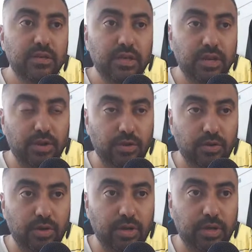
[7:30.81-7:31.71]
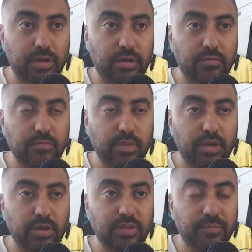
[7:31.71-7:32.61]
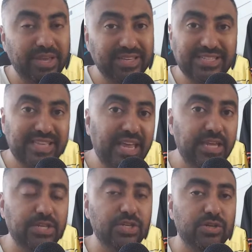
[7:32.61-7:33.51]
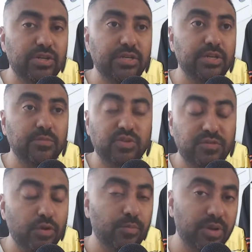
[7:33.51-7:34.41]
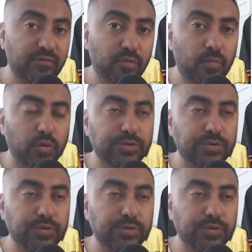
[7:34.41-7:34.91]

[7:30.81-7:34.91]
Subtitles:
in the biggest stage in terms of European football.